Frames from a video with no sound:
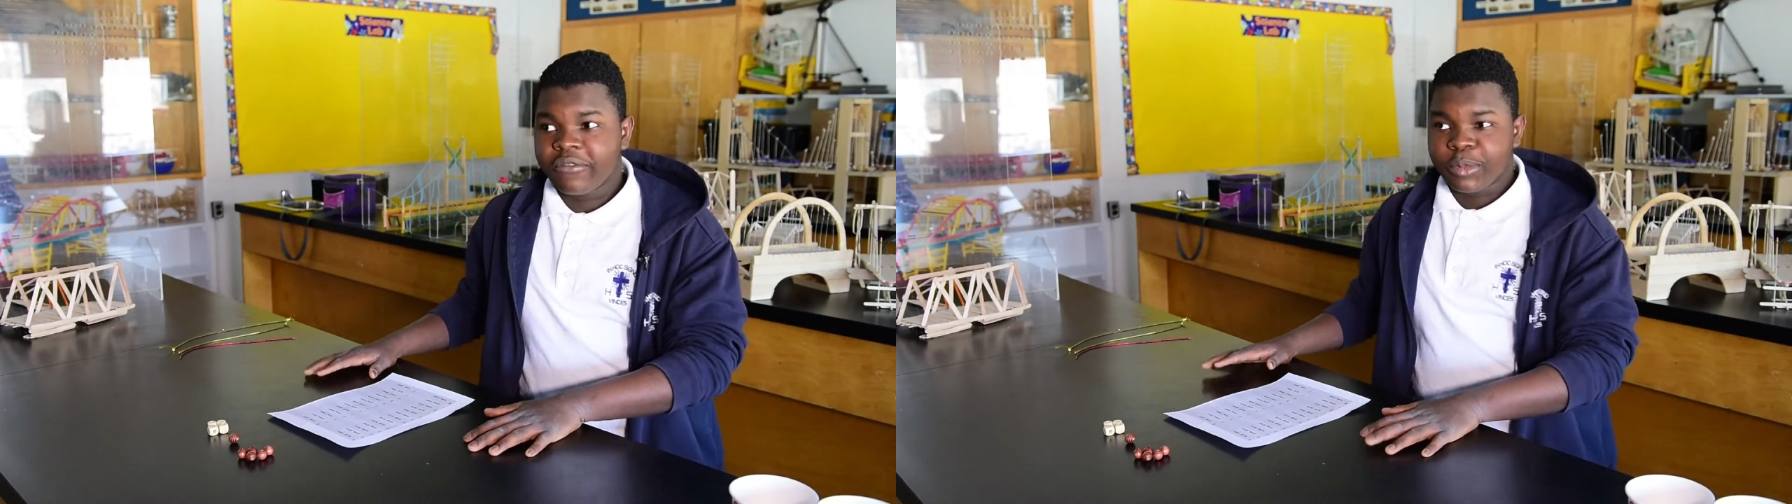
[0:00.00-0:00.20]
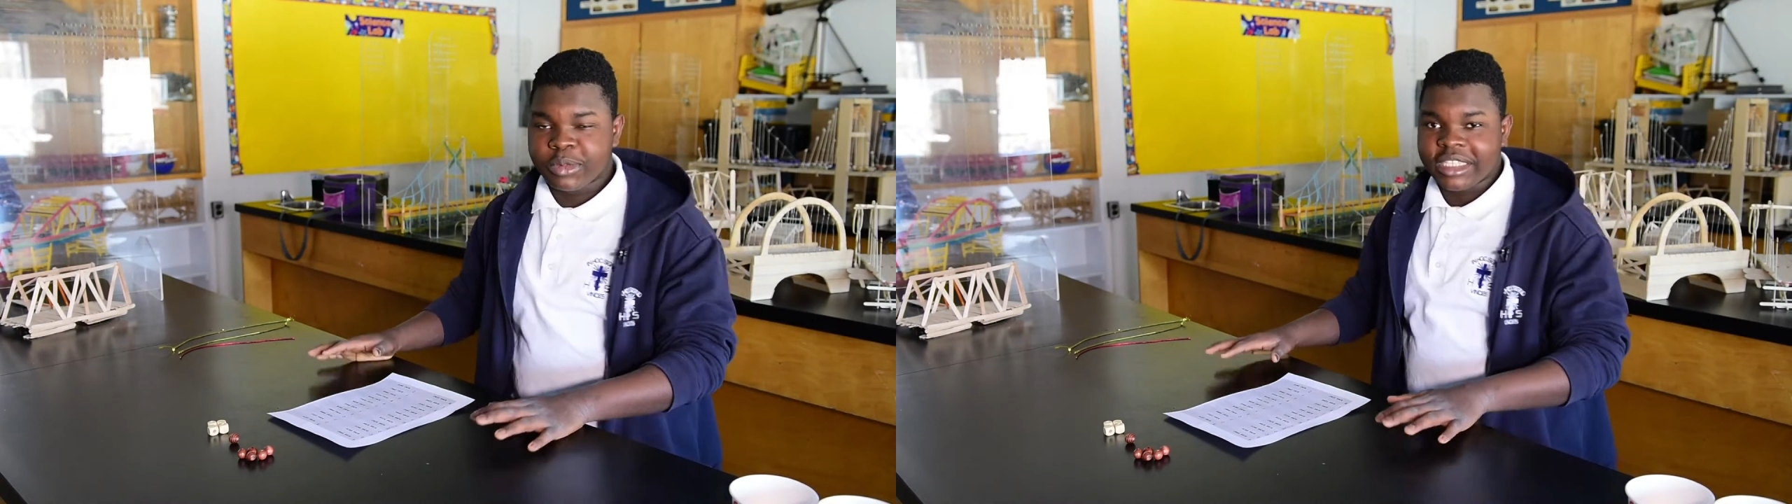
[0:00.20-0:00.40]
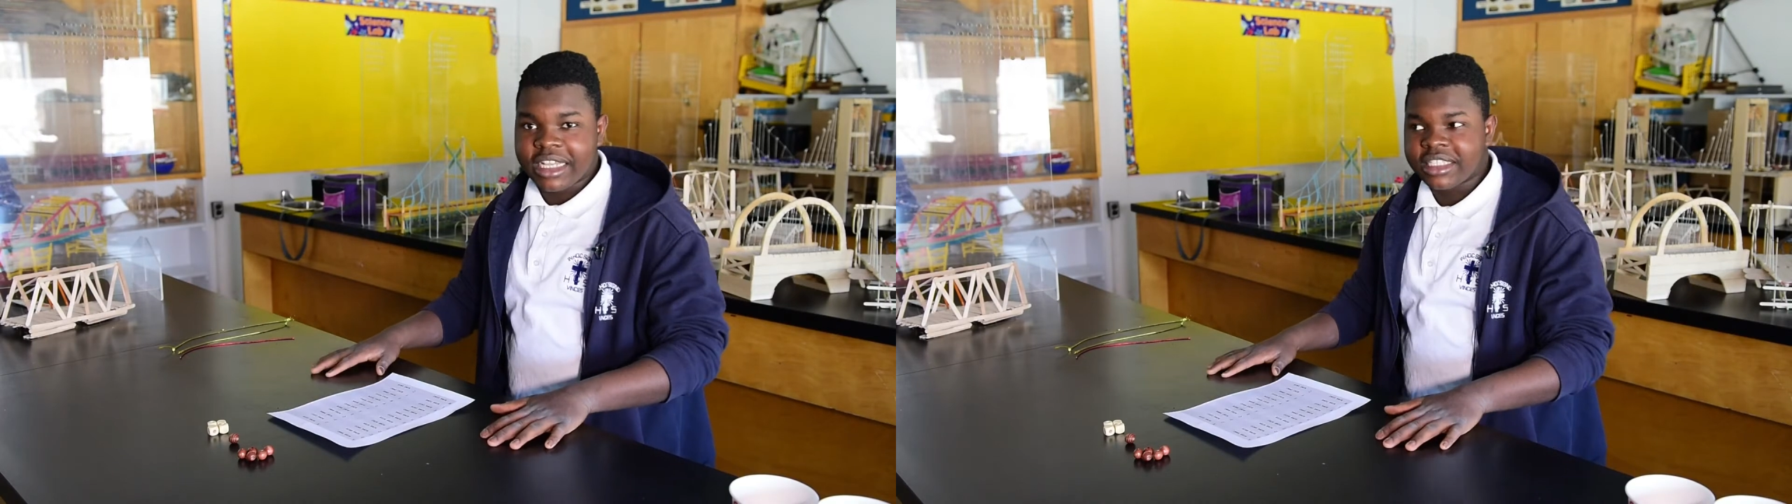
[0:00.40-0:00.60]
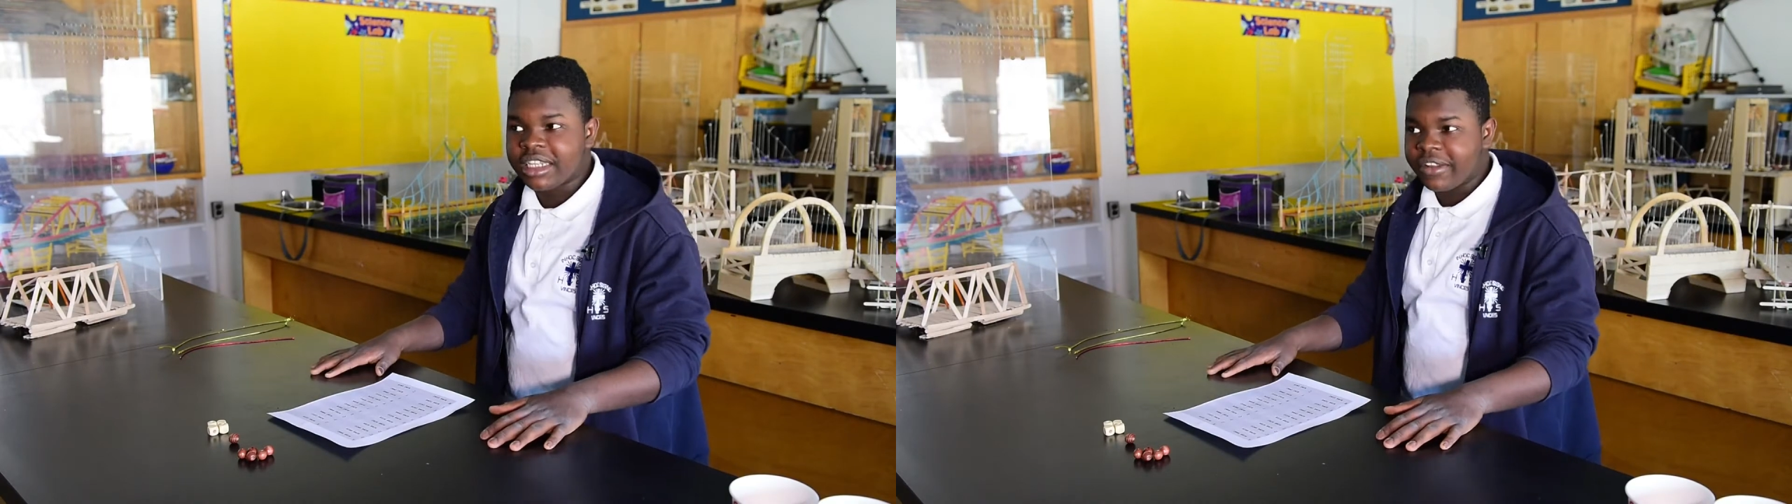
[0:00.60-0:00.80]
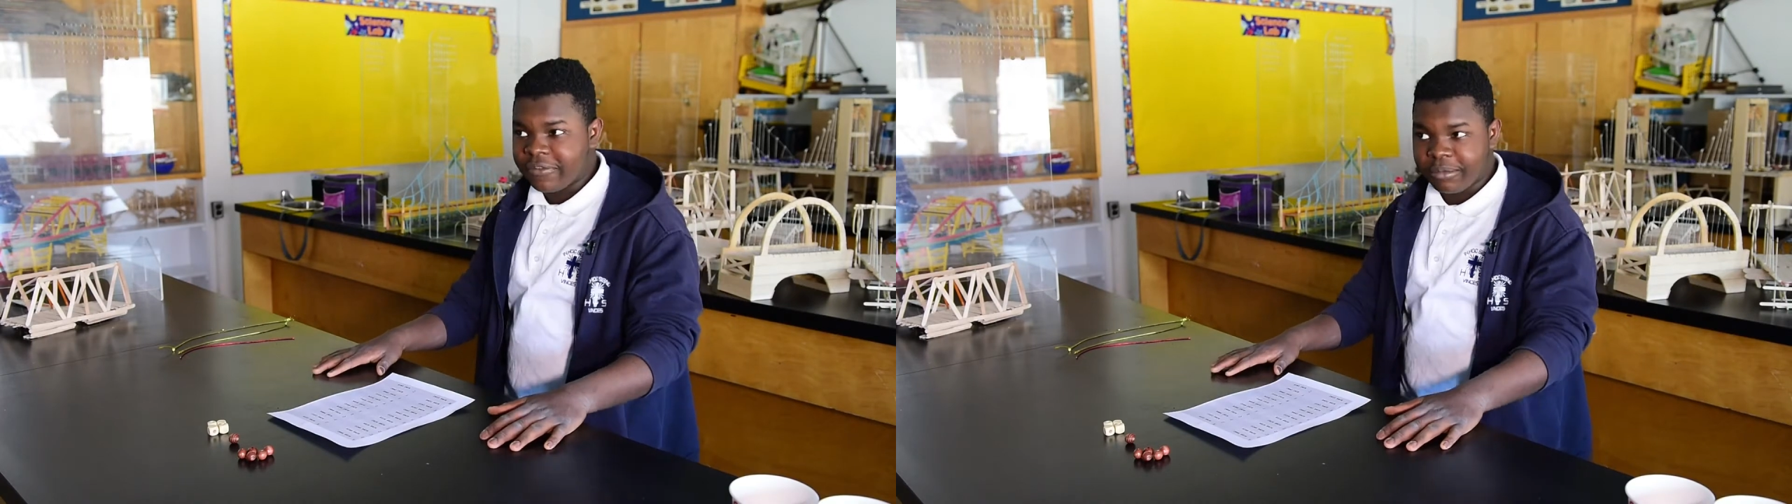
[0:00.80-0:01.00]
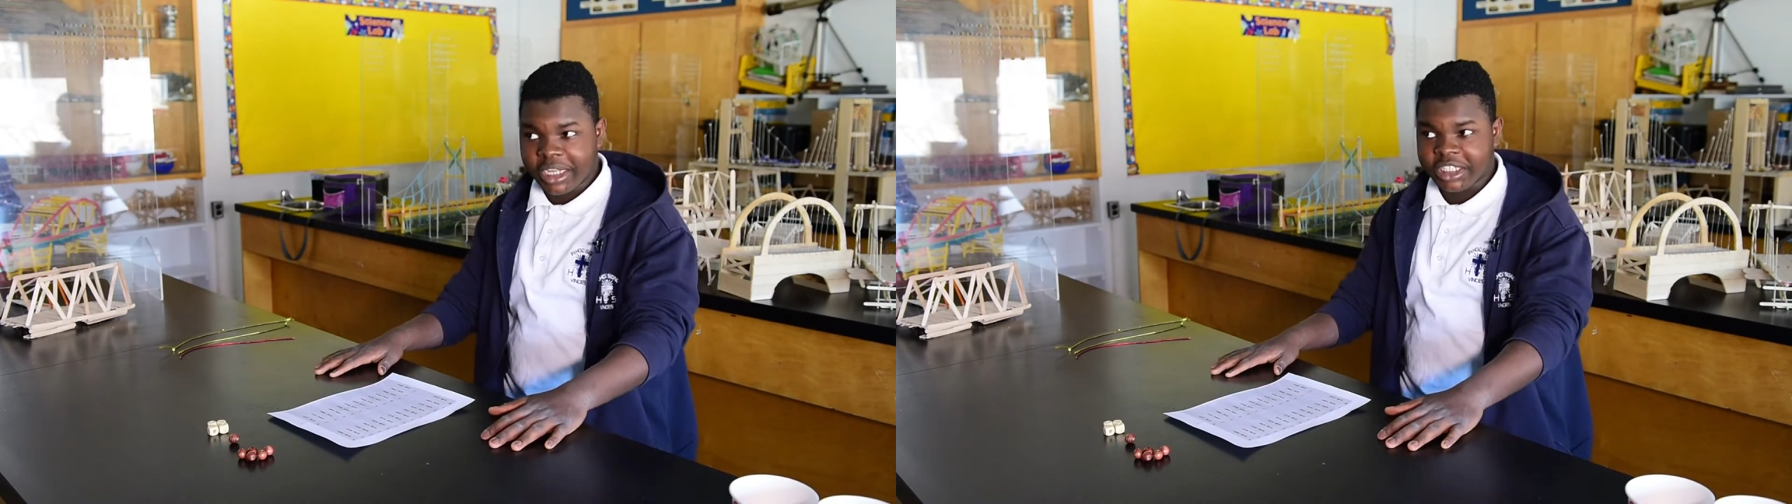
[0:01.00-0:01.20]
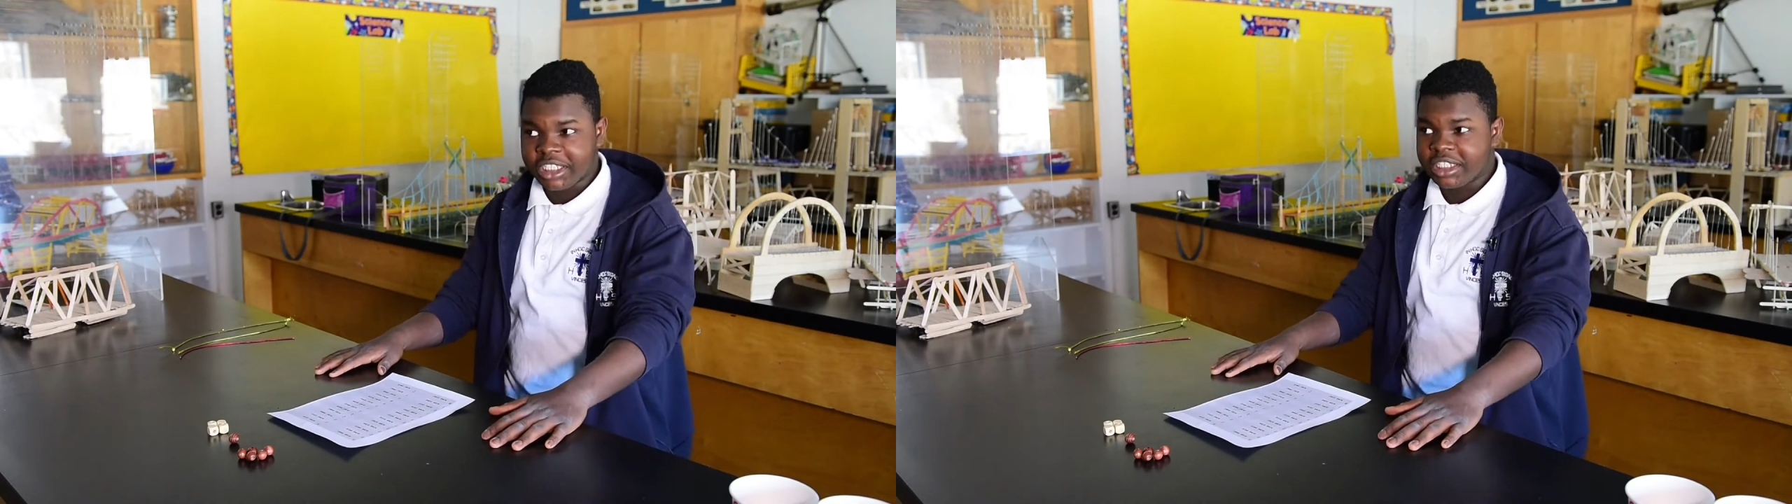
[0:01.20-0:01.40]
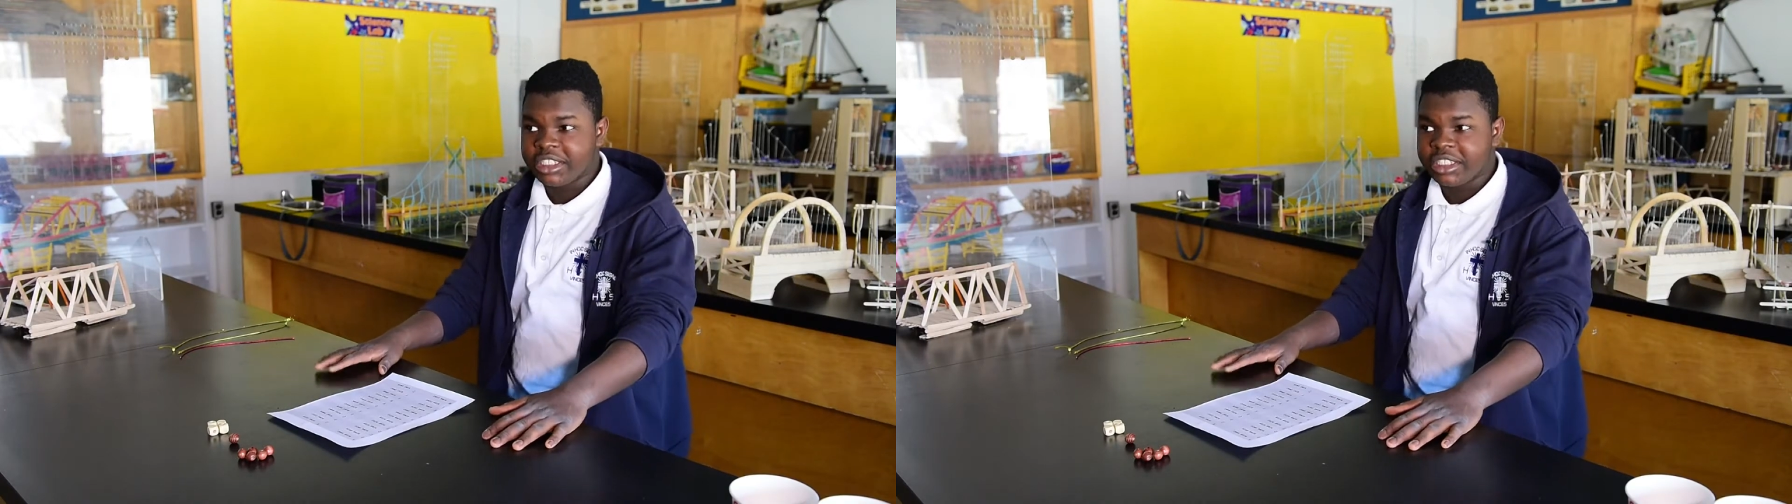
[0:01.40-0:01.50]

representing information